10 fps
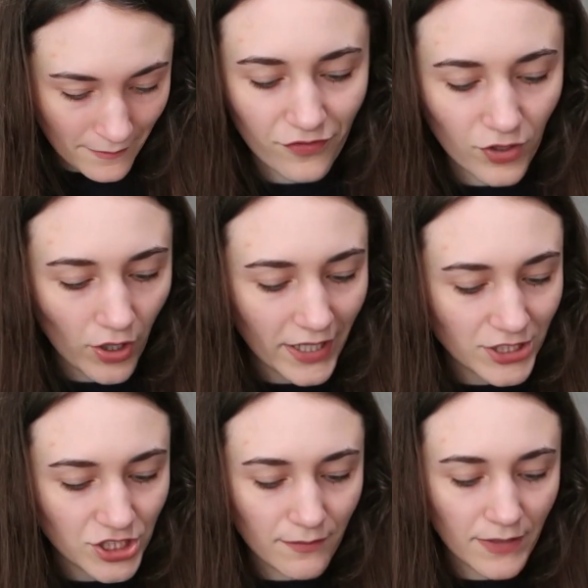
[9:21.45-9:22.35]
If not
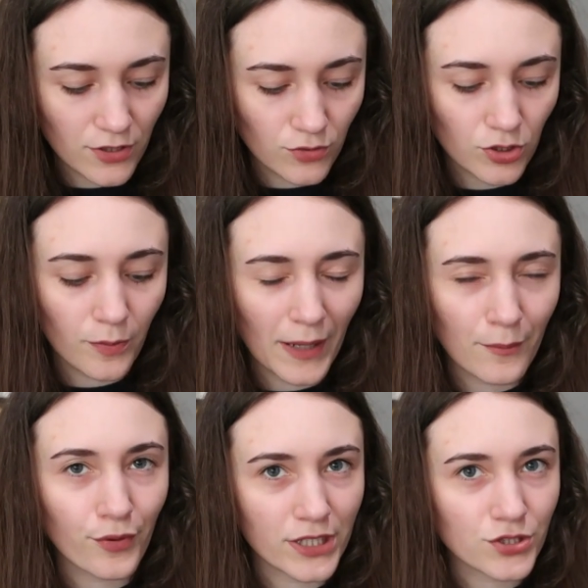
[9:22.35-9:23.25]
H&M, then New Look, but I'm
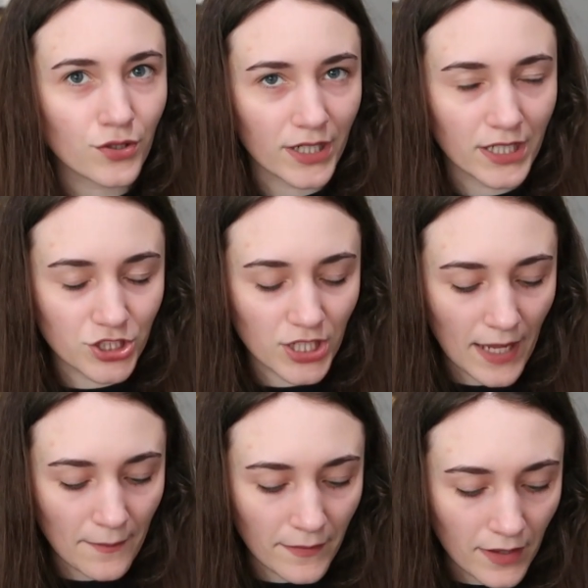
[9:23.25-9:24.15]
pretty sure H&M.